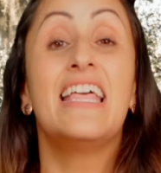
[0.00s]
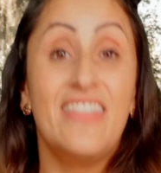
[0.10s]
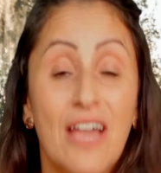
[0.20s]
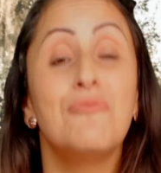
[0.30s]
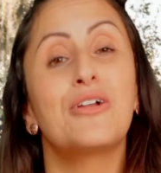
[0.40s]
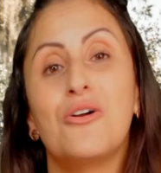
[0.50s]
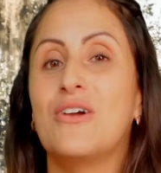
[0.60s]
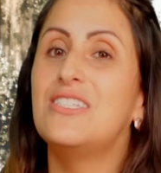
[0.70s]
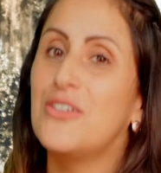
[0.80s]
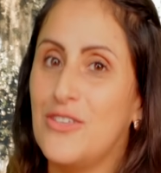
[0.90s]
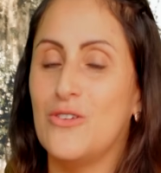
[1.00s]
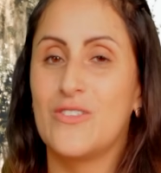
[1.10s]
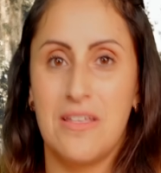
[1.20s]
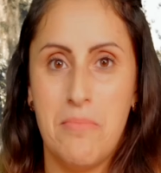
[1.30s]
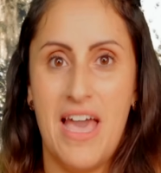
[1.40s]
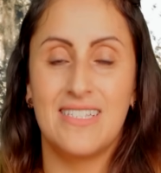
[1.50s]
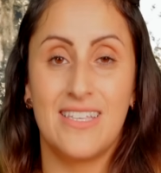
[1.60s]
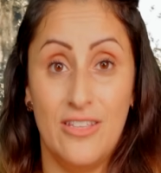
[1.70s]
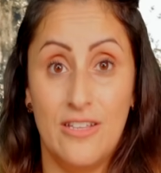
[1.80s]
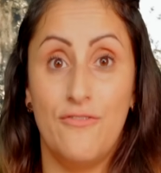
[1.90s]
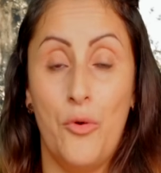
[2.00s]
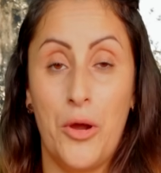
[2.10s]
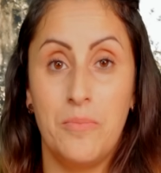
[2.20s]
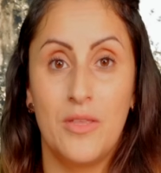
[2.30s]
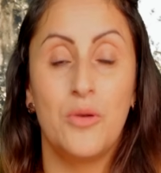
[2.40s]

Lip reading: Then we're going to use the masculine form.